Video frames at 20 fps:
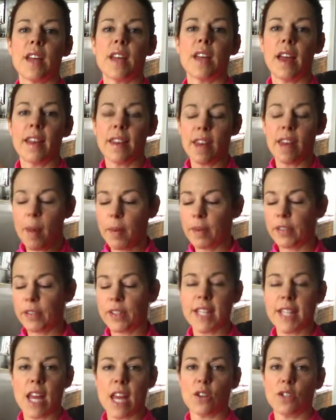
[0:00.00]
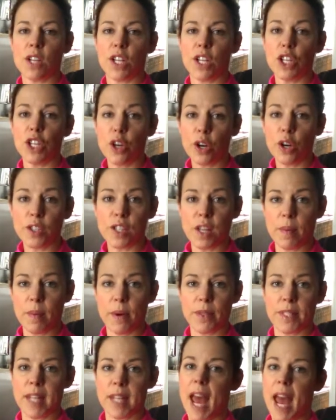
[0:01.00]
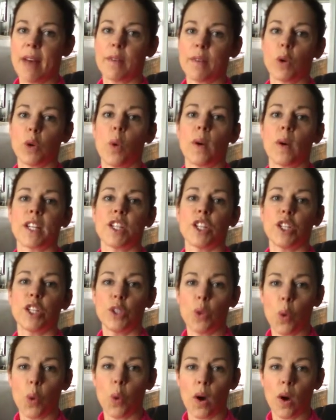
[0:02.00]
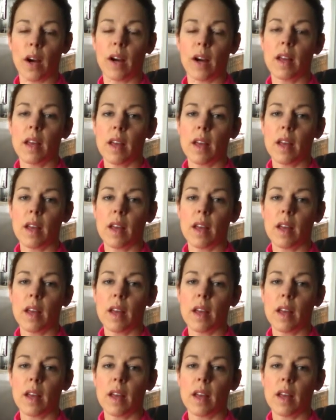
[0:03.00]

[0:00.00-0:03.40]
and number of containers that you're supposed to have according to your